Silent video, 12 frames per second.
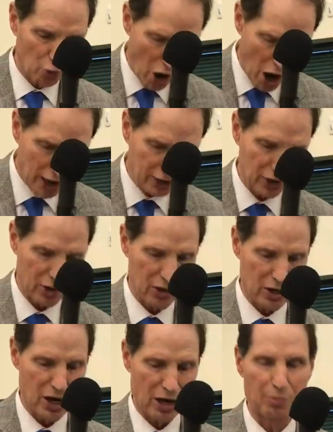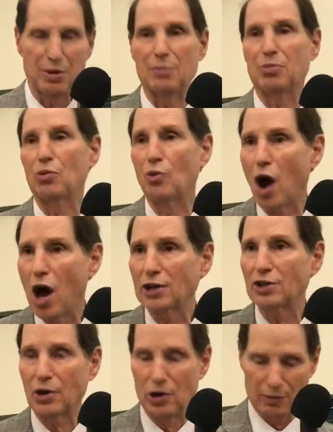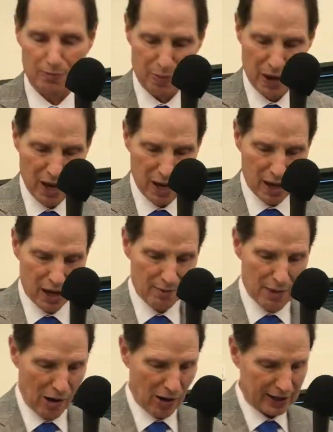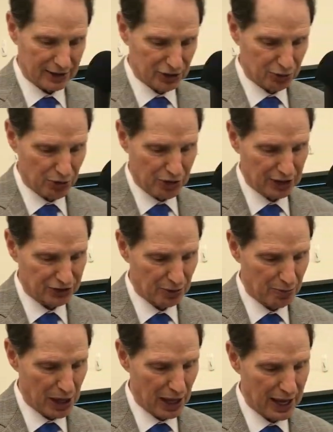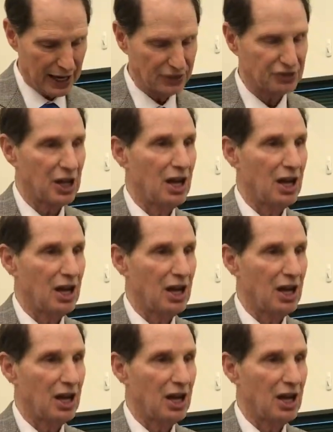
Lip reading: wrong to hurt young people, wrong to hurt Americans with disabilities.